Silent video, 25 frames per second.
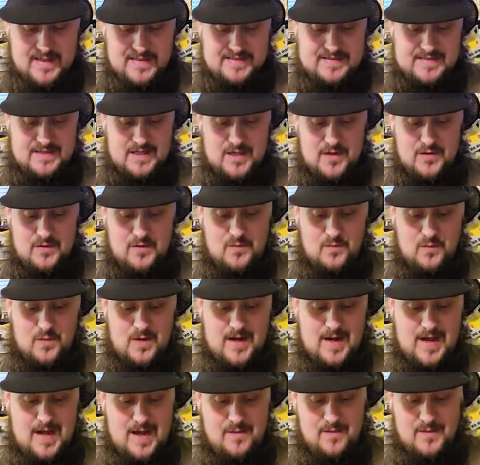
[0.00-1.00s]
So
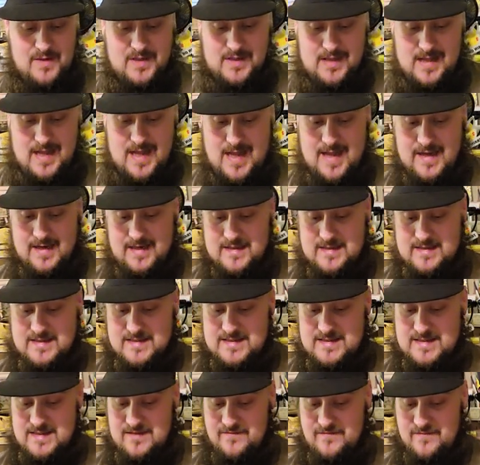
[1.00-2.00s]
what I would like
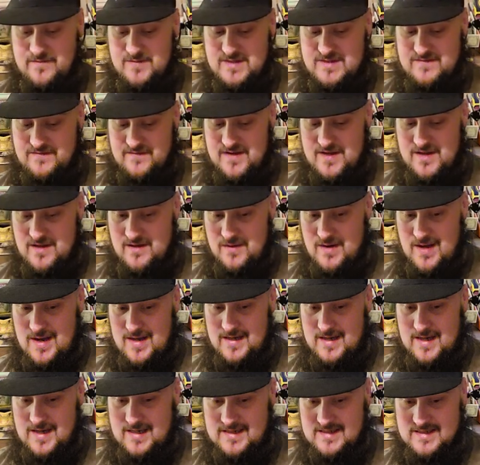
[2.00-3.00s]
to see from this video,
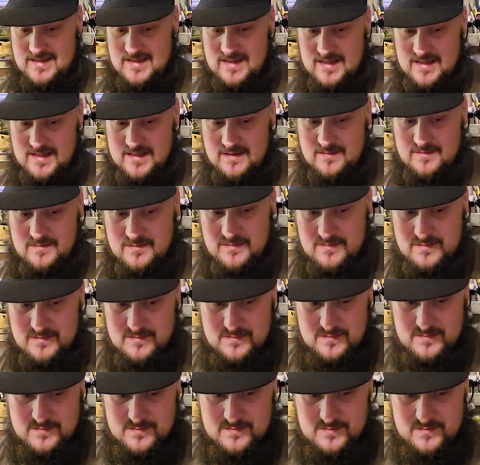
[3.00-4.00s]
I'd like to
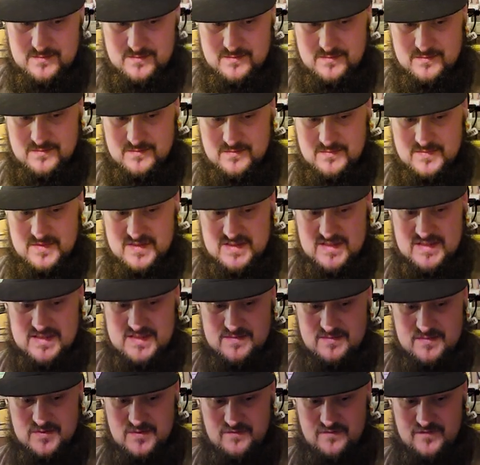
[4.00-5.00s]
see
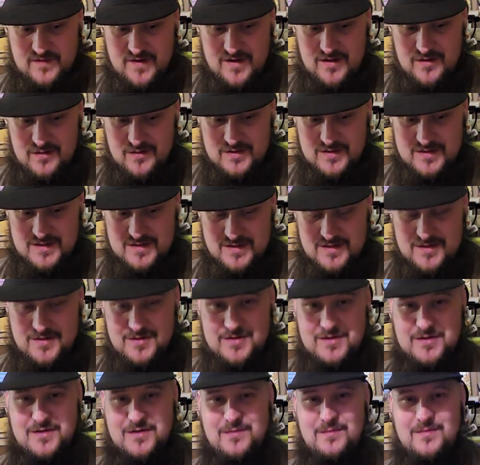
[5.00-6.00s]
some new followers on
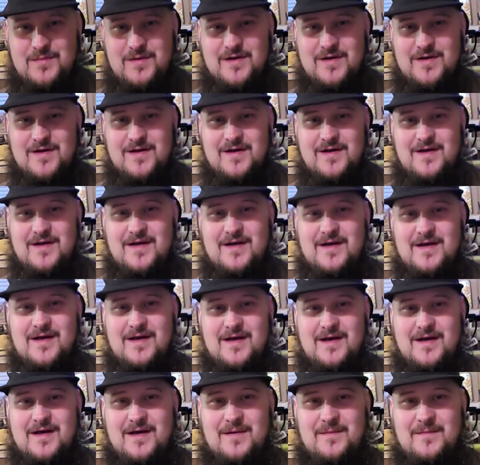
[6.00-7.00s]
YouTube.
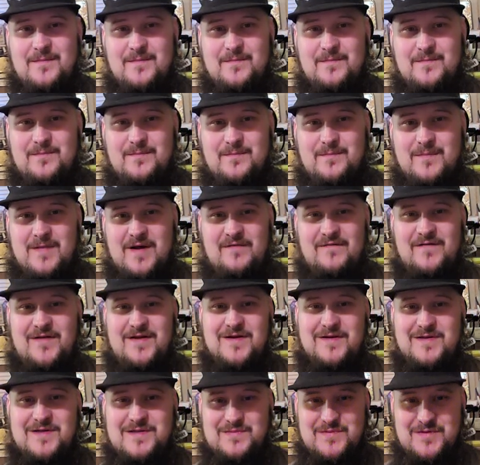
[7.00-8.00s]
Um, my
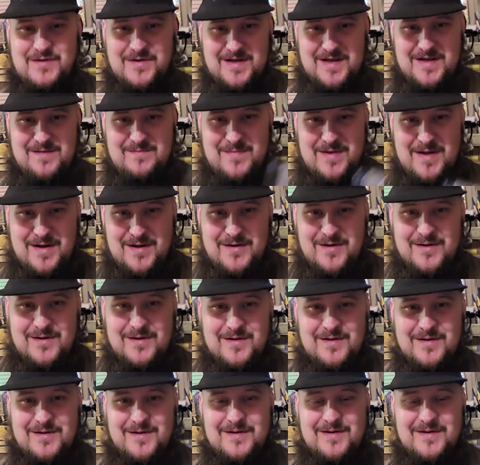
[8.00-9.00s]
videos will get
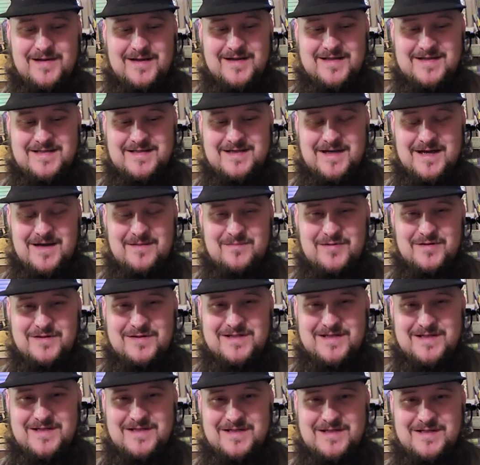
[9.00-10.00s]
better as time
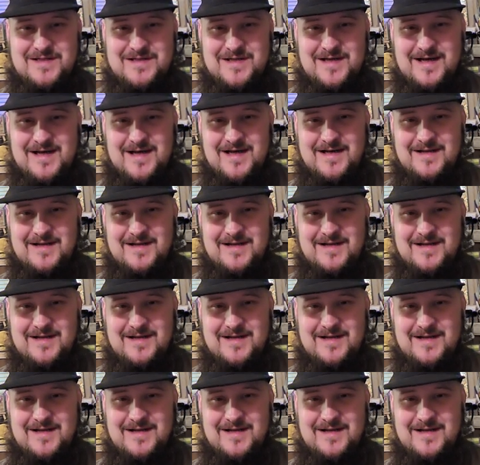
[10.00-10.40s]
persists.